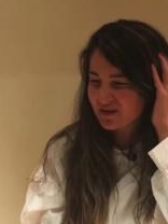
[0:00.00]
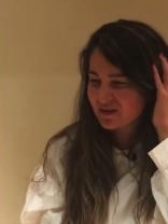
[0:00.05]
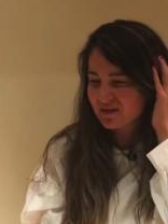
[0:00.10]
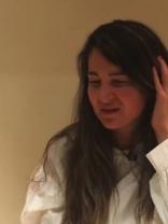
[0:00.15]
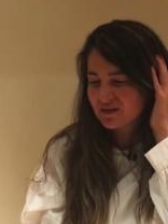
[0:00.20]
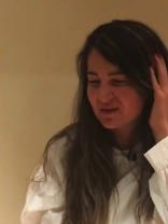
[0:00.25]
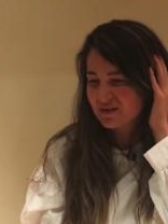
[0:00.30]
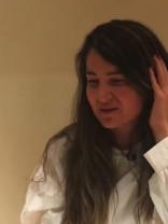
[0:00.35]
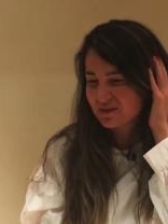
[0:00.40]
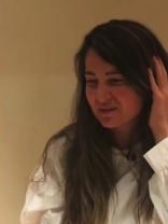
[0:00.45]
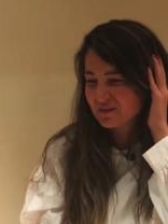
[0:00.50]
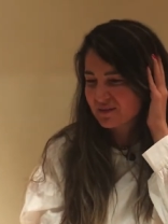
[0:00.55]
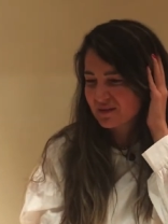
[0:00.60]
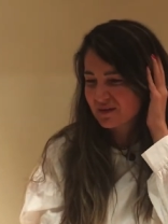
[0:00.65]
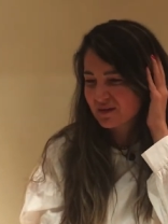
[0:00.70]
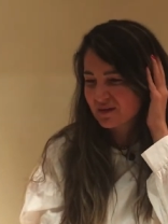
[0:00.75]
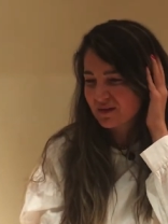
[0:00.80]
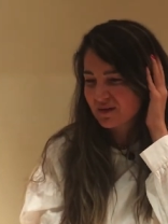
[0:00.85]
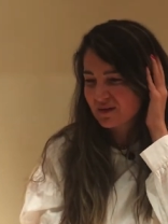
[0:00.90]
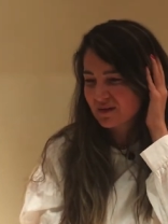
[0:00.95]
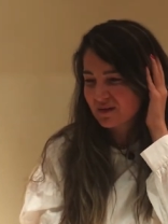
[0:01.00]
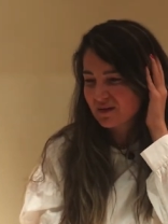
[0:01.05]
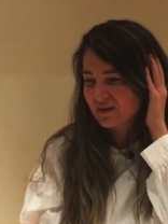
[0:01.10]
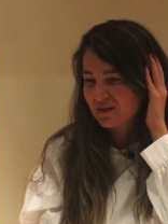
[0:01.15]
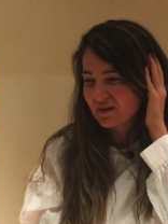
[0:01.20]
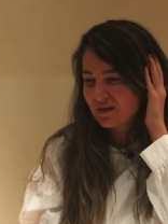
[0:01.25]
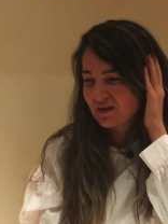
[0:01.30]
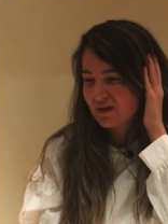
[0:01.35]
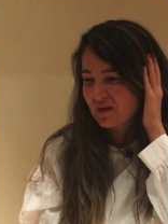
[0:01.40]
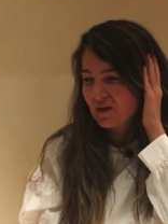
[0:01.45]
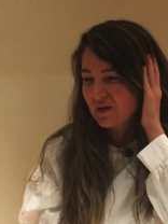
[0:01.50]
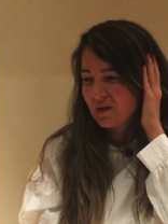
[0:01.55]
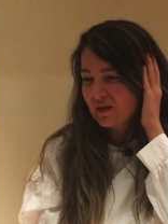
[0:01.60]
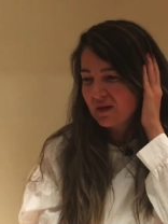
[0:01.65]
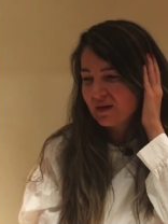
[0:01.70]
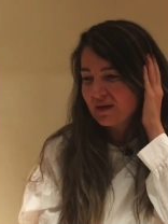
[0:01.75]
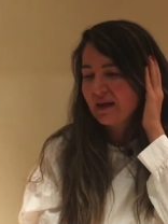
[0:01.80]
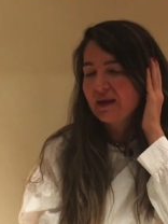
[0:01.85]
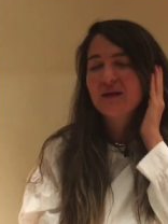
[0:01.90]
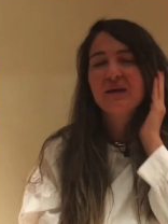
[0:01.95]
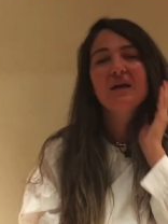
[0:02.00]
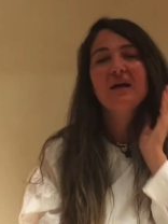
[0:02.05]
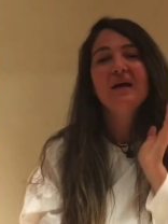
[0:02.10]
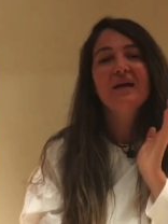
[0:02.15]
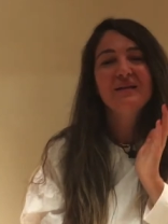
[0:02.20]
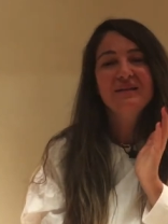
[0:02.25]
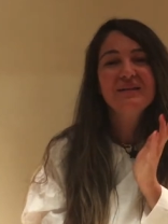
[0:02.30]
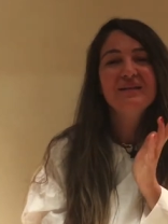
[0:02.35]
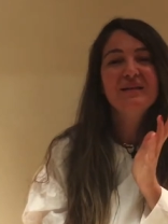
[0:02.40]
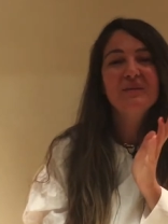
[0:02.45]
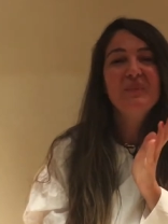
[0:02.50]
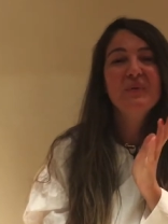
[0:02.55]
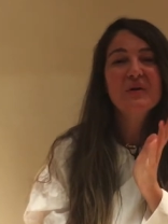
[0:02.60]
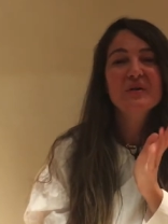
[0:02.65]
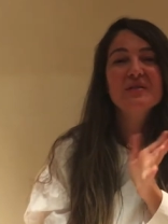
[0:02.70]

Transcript: I say this? Like it,